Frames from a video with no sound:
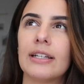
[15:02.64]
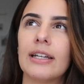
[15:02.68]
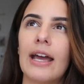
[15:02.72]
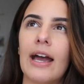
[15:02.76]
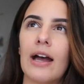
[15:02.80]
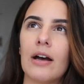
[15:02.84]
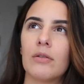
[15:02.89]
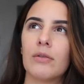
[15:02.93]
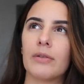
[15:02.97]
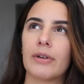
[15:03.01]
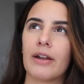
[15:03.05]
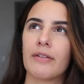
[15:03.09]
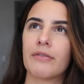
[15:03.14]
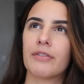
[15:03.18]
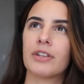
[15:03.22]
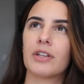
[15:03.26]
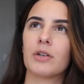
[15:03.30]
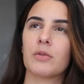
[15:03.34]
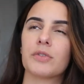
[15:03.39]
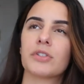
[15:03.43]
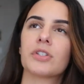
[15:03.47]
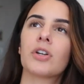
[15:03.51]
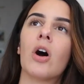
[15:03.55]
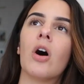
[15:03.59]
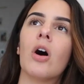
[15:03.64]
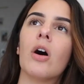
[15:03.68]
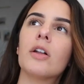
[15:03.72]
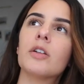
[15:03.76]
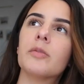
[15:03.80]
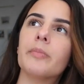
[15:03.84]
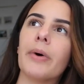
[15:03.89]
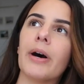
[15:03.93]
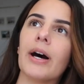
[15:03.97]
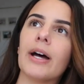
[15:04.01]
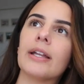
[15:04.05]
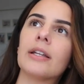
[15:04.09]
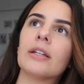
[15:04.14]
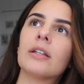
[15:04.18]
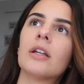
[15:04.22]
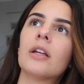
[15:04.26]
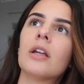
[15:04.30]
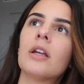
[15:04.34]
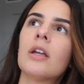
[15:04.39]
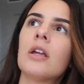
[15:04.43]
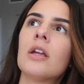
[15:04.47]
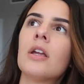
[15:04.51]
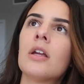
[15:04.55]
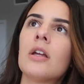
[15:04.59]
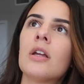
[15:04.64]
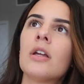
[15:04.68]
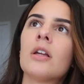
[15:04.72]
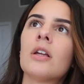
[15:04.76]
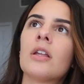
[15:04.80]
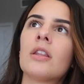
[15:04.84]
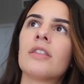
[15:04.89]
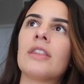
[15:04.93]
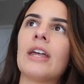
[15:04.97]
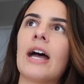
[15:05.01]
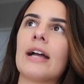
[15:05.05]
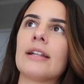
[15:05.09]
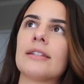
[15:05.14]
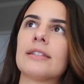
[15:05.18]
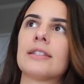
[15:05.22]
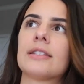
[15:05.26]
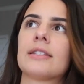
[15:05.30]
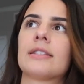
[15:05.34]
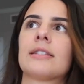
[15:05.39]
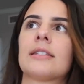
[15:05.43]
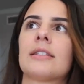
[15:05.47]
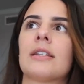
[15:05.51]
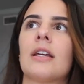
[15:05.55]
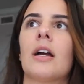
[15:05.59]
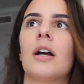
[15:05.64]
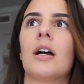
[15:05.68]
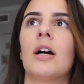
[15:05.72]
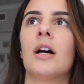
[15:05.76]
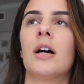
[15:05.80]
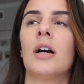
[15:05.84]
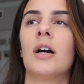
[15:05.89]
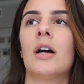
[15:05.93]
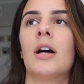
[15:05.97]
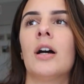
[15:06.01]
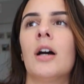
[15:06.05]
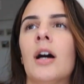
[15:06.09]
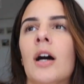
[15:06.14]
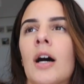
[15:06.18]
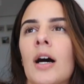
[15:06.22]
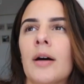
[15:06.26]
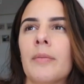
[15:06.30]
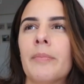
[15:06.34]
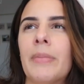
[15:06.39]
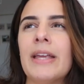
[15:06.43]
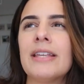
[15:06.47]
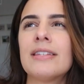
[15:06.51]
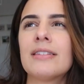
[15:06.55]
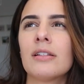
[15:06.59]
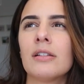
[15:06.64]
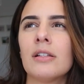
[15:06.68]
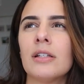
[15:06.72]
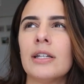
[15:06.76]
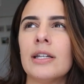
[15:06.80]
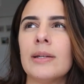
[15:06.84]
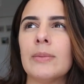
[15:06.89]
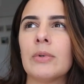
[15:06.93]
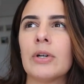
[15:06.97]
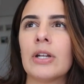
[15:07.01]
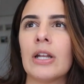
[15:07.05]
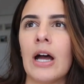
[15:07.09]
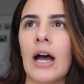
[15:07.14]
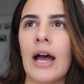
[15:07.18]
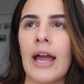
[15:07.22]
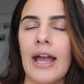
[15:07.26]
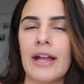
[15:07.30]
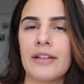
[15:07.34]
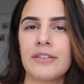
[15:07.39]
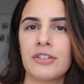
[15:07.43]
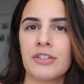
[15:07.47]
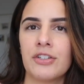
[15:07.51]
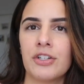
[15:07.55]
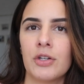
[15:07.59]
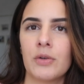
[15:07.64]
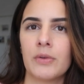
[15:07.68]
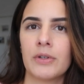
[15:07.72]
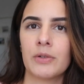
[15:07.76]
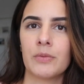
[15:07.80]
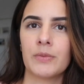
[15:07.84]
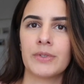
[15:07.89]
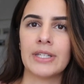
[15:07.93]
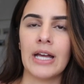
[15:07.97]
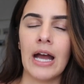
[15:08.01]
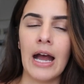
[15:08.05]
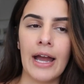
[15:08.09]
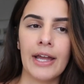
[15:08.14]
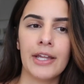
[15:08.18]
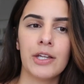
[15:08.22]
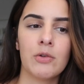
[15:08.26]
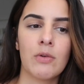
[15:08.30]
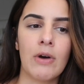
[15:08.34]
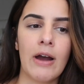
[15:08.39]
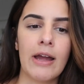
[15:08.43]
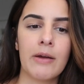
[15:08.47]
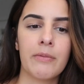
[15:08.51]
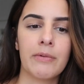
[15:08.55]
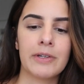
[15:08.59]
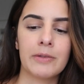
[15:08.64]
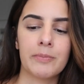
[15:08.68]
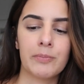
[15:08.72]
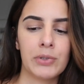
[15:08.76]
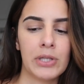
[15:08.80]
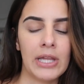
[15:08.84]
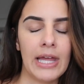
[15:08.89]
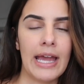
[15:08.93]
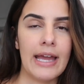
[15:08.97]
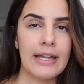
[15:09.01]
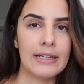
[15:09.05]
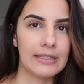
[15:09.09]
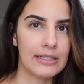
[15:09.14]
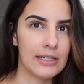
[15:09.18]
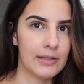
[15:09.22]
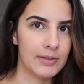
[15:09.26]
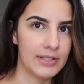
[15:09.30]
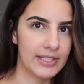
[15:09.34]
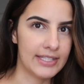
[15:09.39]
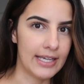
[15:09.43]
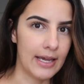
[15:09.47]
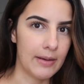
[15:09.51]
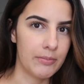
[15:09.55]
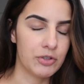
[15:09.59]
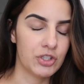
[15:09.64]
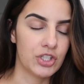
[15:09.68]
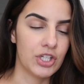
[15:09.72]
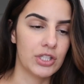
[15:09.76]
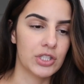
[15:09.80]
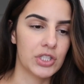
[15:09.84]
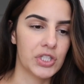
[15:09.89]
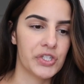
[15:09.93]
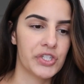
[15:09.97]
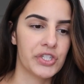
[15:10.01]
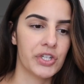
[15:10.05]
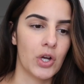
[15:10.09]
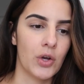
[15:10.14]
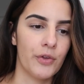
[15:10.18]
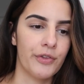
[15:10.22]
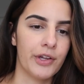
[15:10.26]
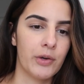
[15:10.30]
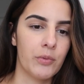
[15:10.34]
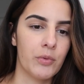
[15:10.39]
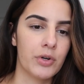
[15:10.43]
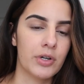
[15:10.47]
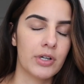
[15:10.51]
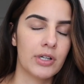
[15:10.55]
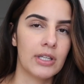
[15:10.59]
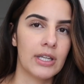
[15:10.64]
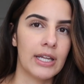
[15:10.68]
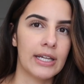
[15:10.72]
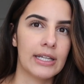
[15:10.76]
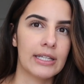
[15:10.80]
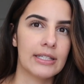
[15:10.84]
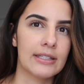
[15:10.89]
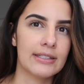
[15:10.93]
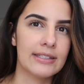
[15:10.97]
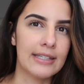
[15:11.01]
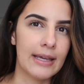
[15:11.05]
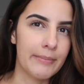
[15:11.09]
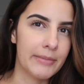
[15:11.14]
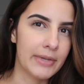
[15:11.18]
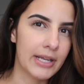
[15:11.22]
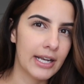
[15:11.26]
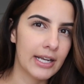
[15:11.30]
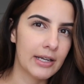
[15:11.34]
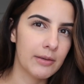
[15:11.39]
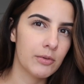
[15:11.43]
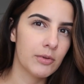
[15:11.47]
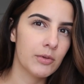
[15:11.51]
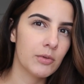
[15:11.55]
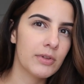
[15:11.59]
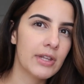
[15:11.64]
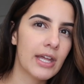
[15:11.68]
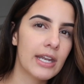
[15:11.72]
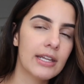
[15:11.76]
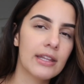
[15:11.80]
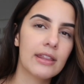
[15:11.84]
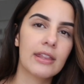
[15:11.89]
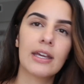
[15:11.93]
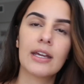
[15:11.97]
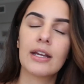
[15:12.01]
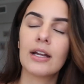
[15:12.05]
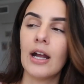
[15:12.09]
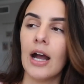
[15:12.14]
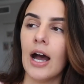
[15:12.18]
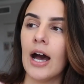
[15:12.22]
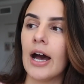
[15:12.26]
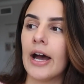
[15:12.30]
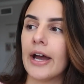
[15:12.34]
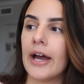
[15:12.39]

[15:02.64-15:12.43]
now, what everything was called, but that's basically what I had to do, and it was IUI with planned conception. So they weren't like inseminating me with anything.